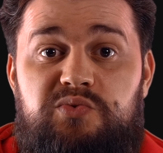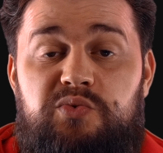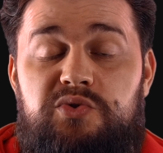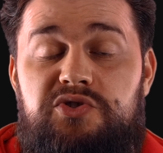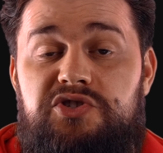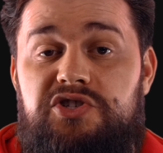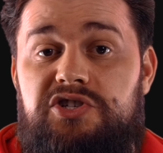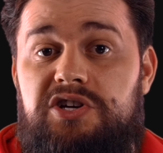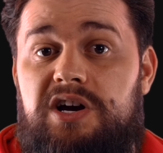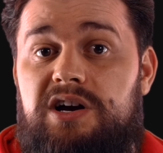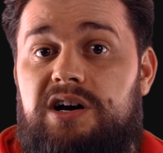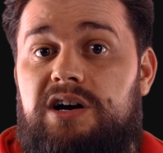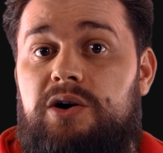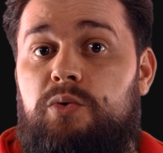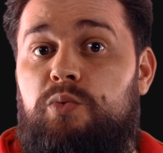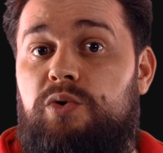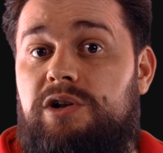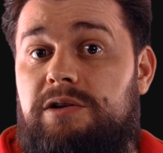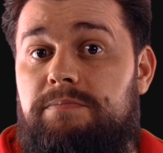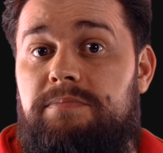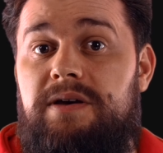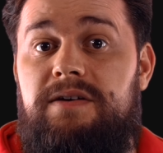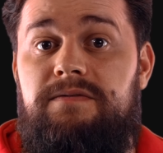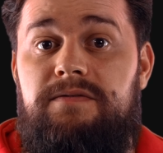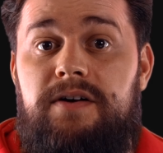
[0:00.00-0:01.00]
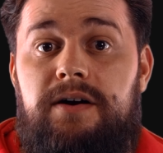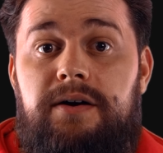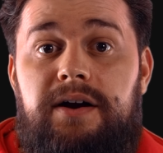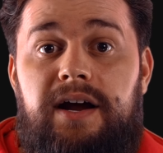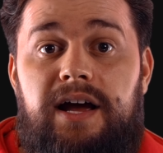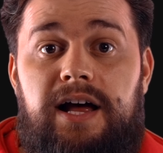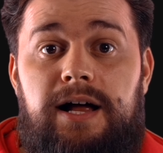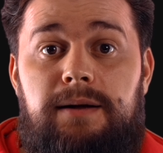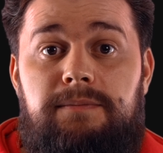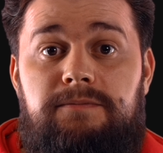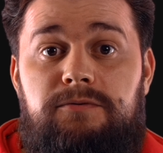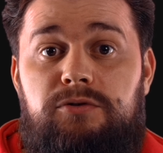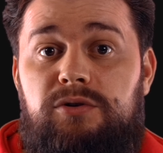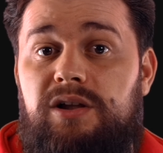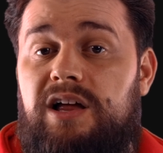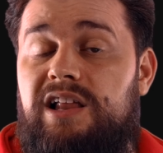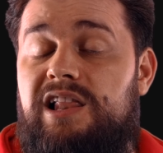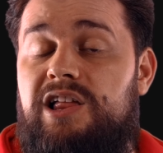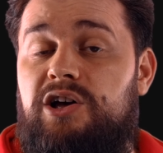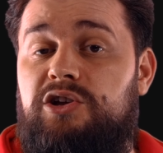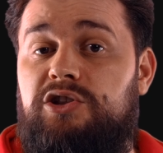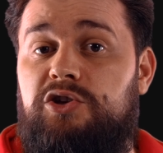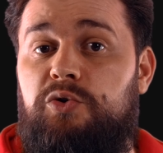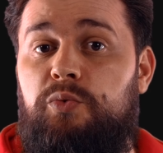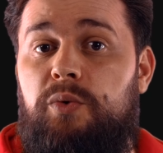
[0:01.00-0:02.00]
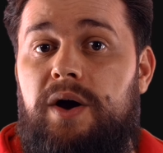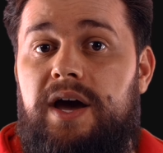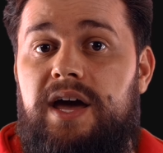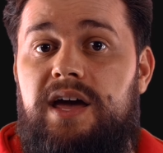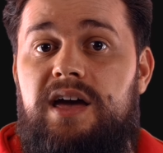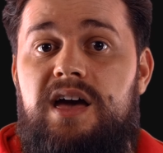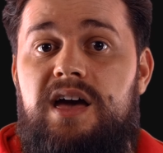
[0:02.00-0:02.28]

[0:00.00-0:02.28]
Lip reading: which will be very helpful along the way.